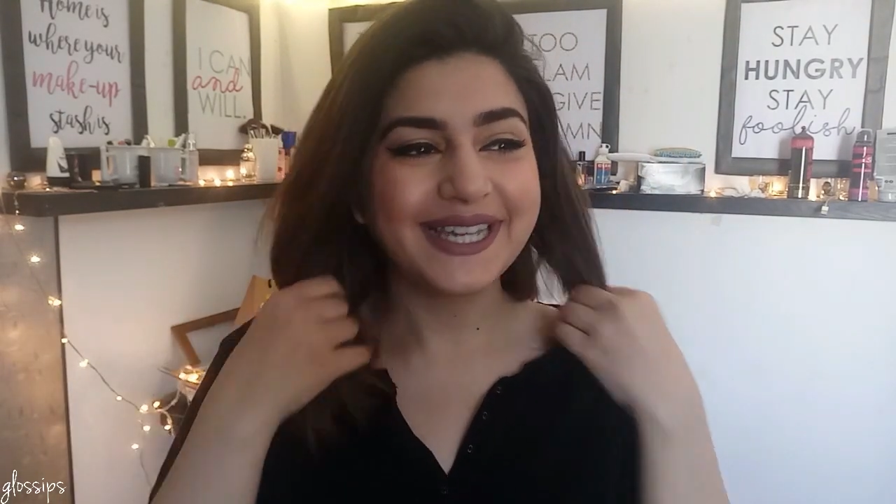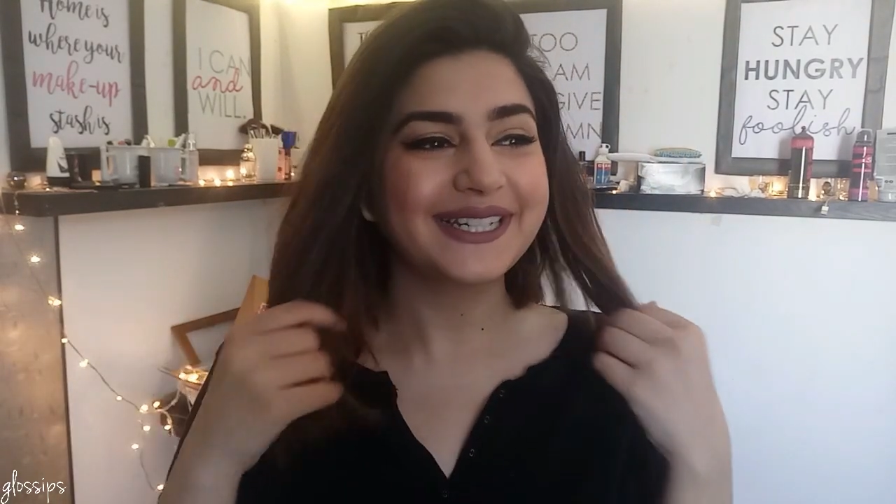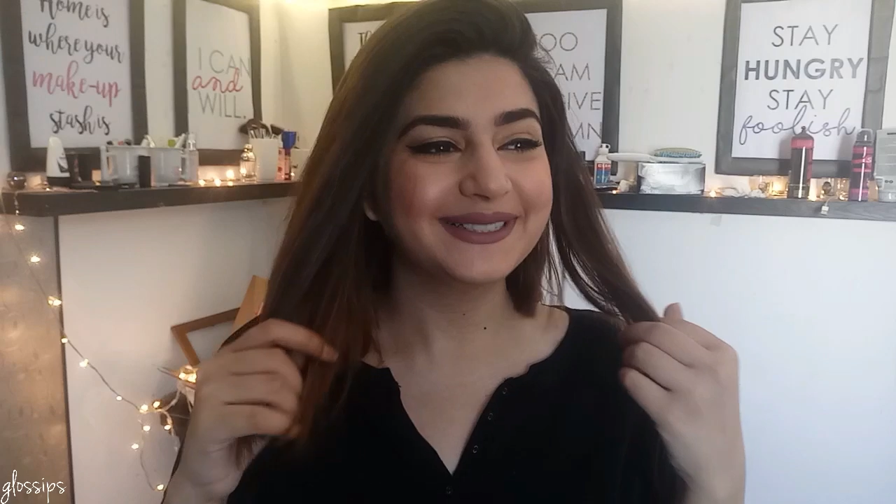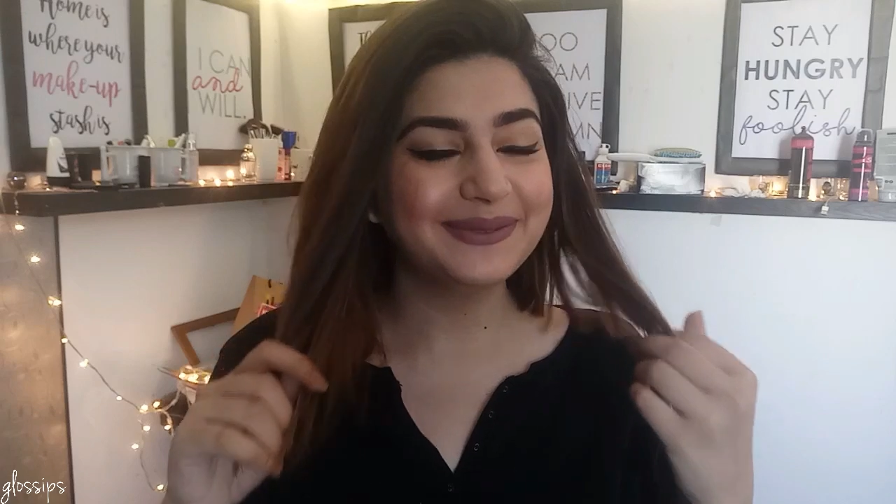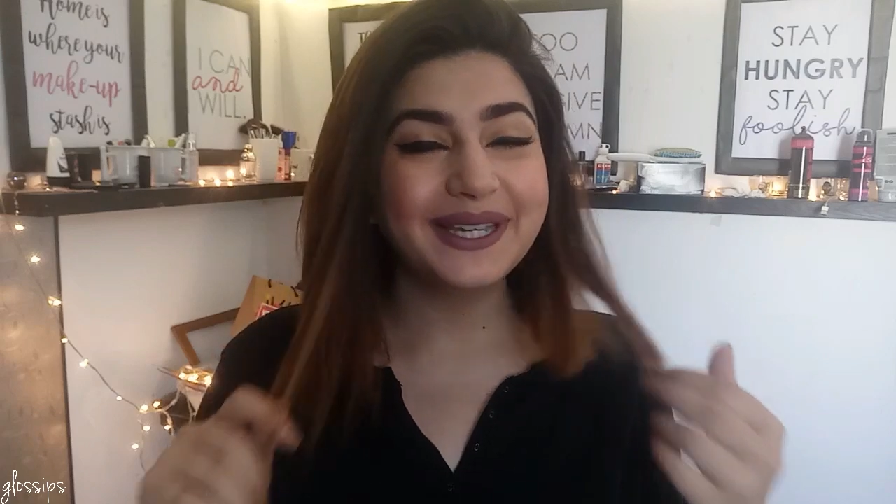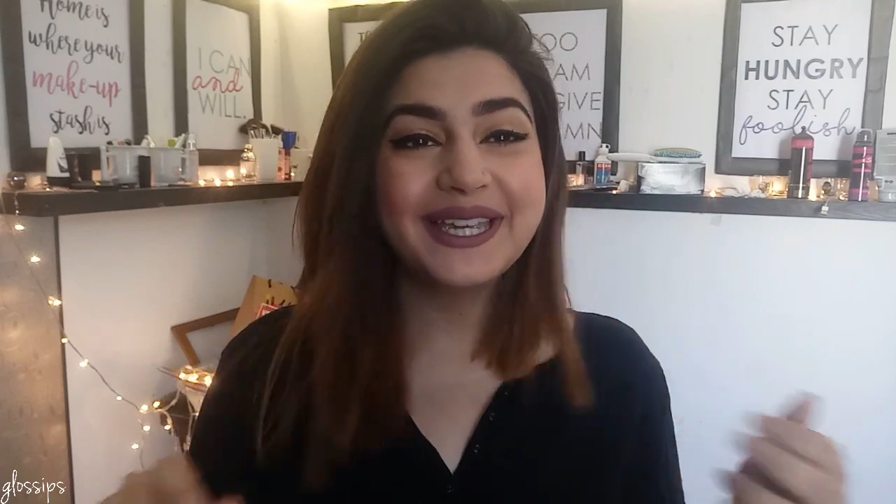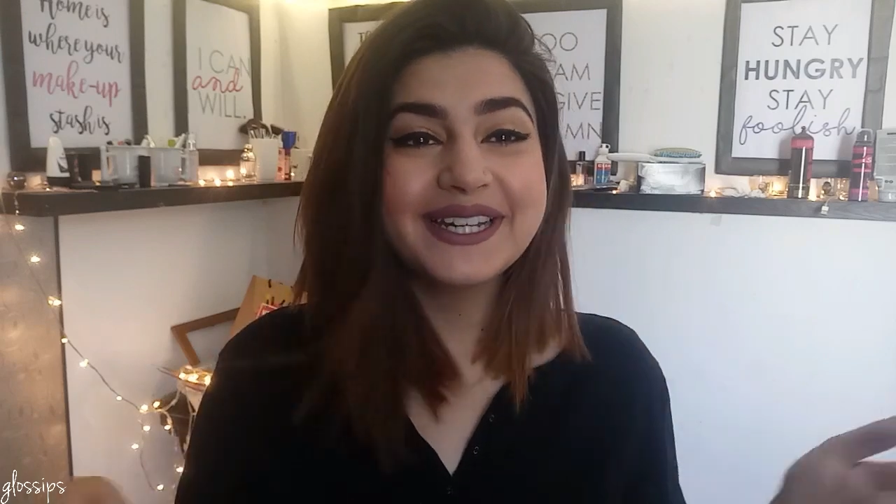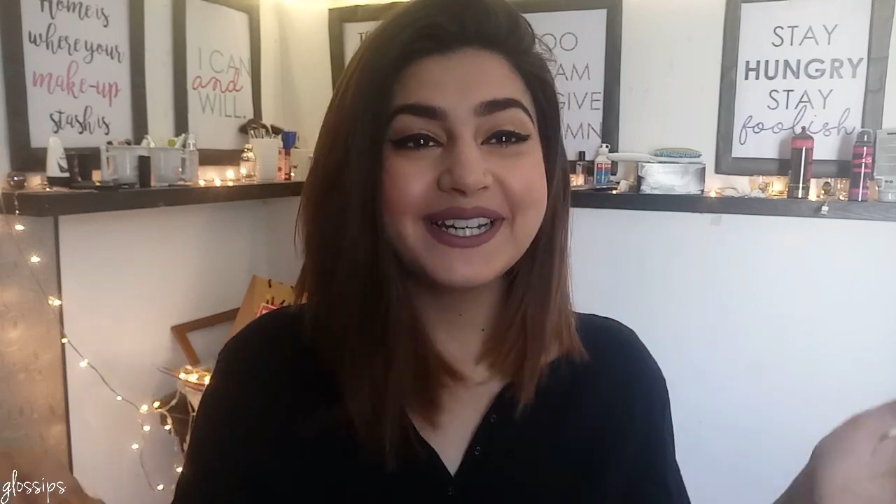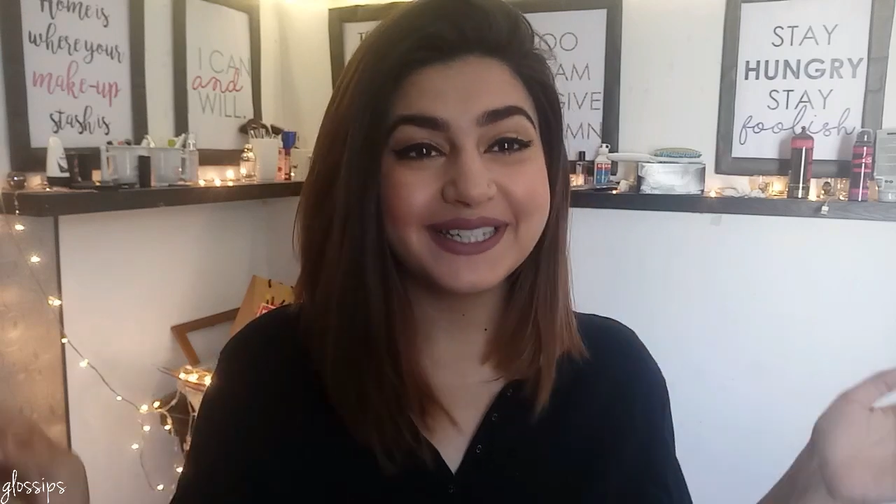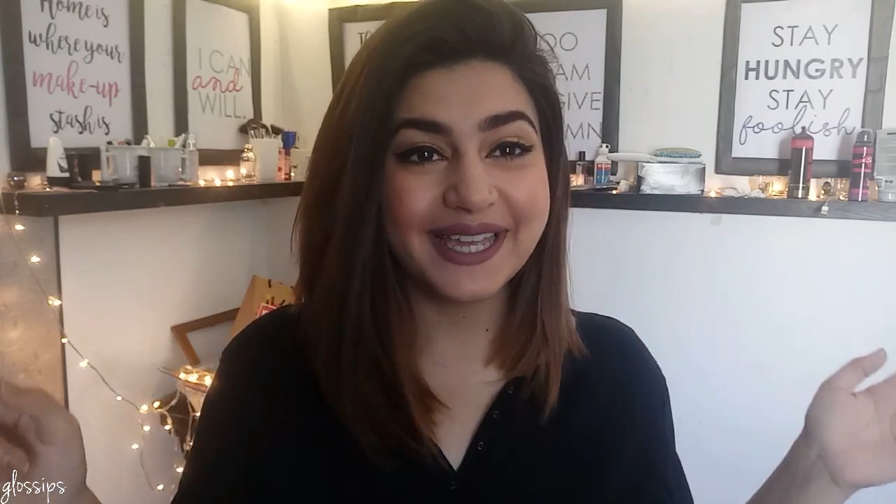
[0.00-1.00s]
I cut my
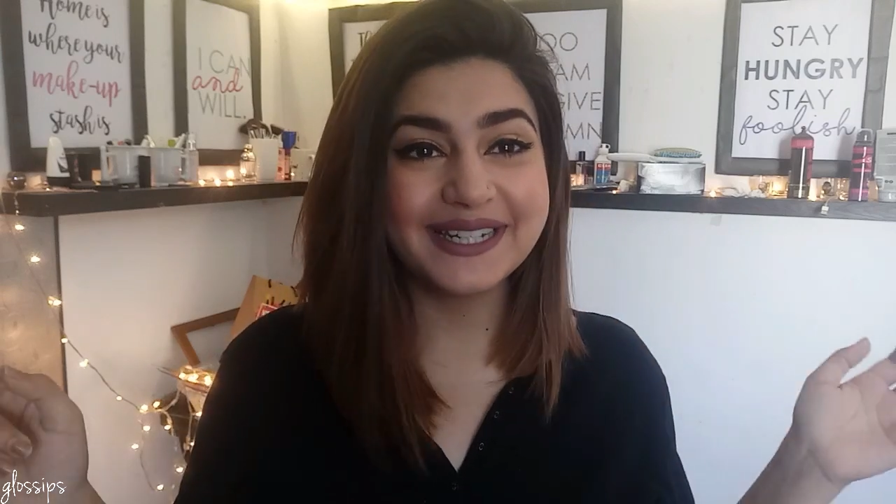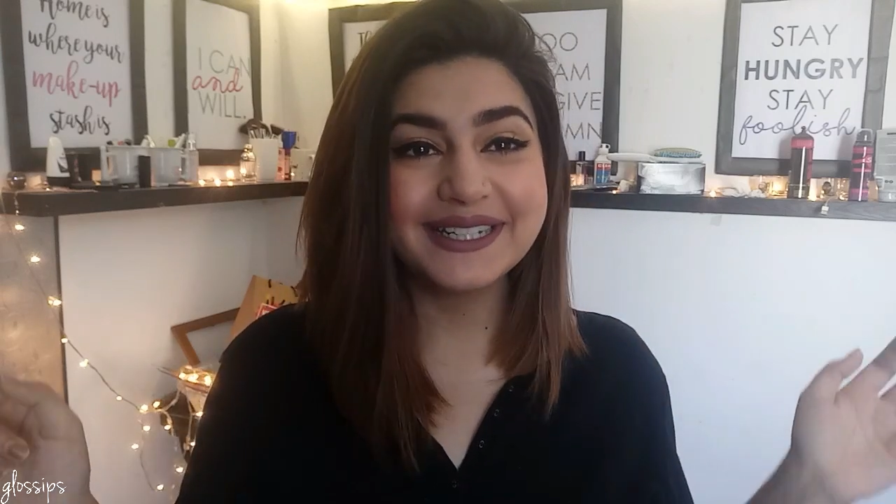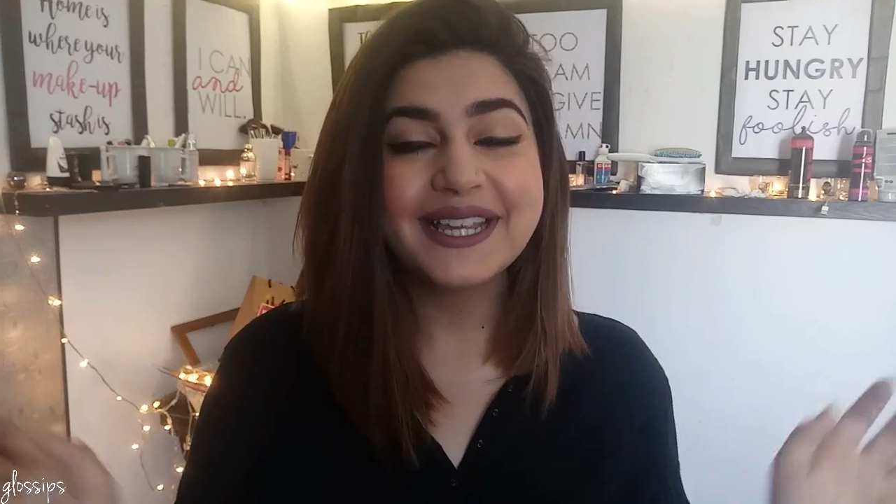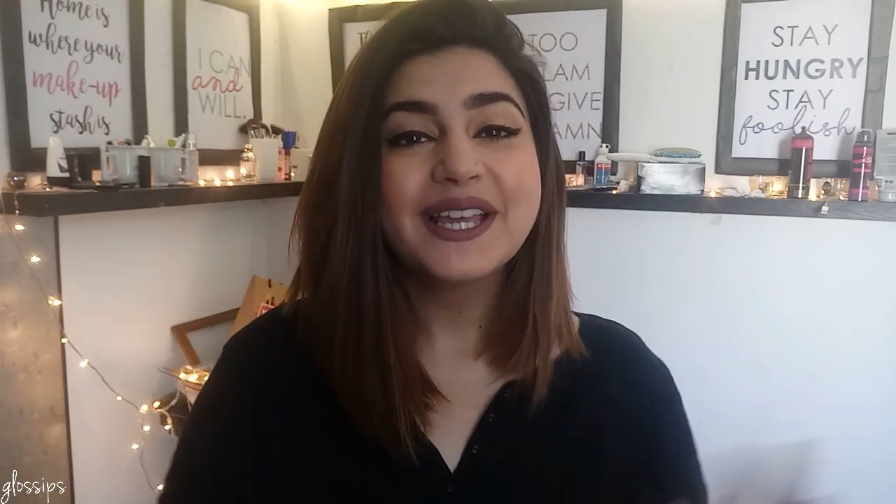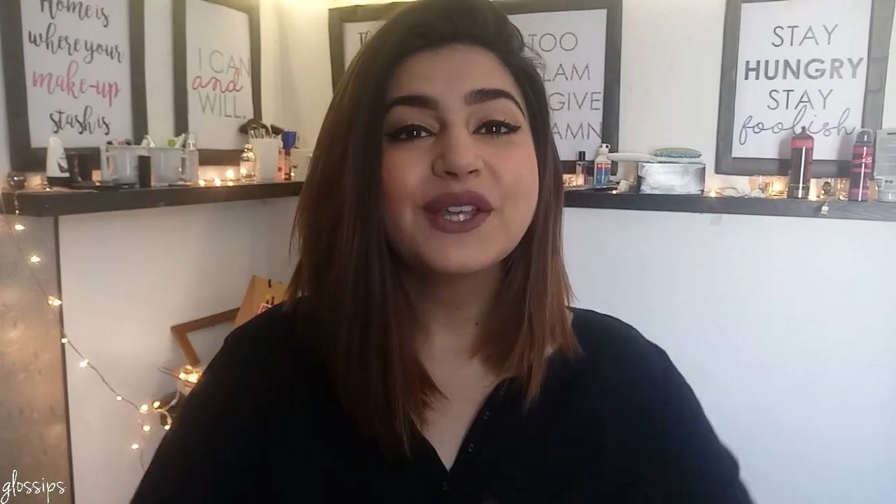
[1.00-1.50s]
hair again.